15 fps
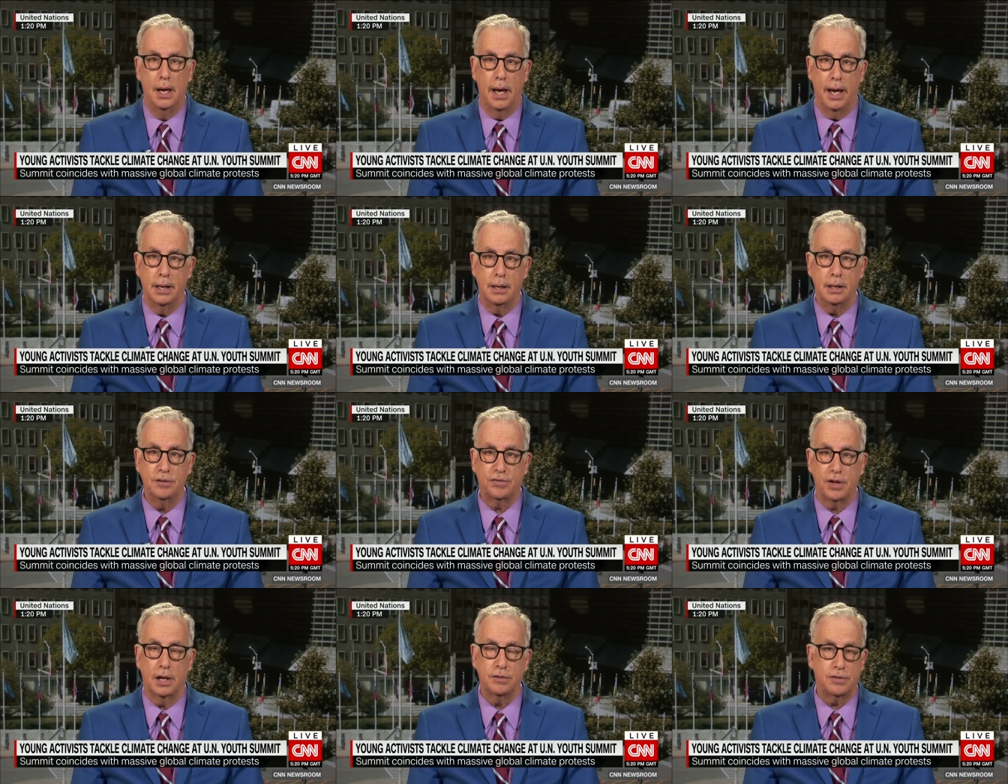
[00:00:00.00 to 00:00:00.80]
and he
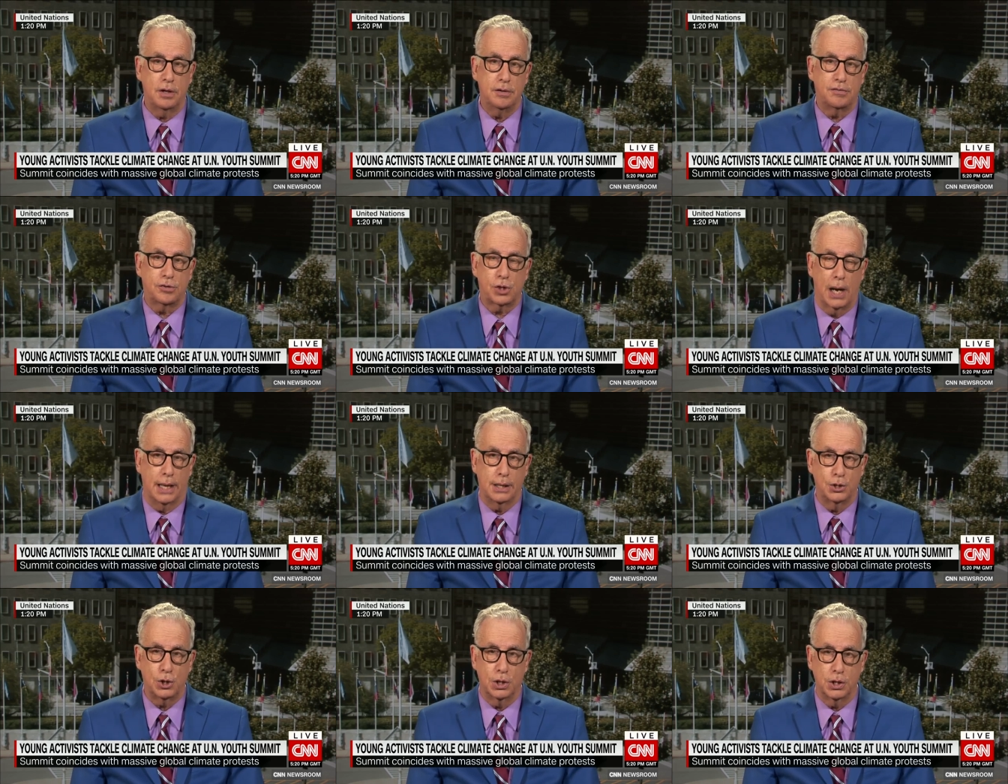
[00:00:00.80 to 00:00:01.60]
says he's
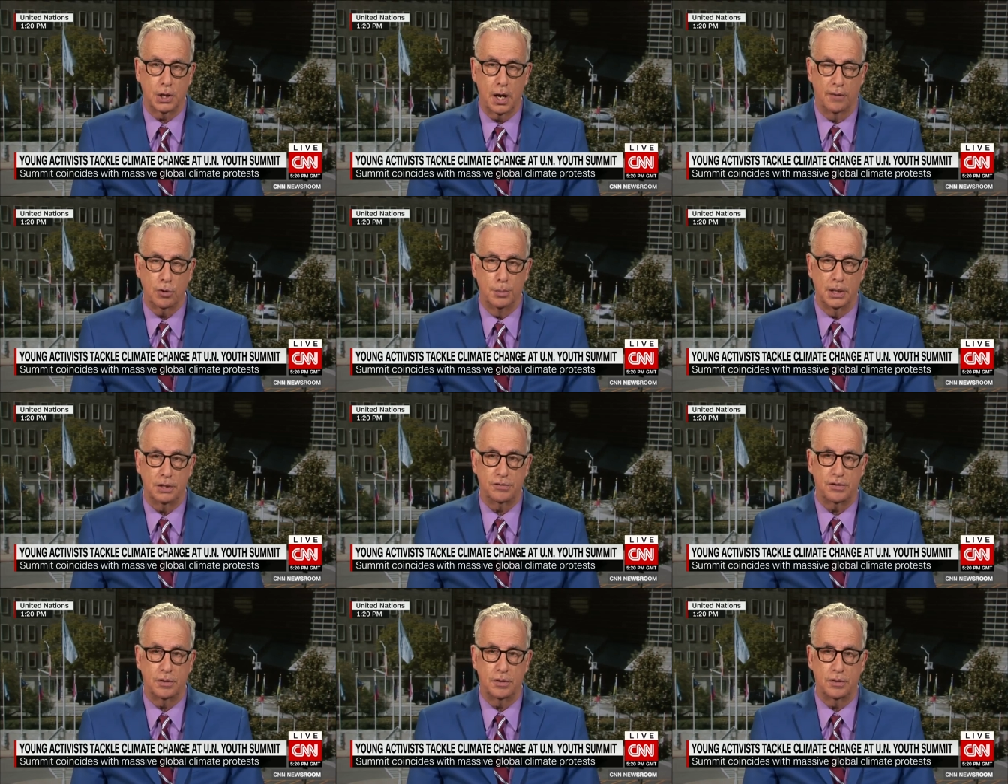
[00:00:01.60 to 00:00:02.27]
challenging the governments.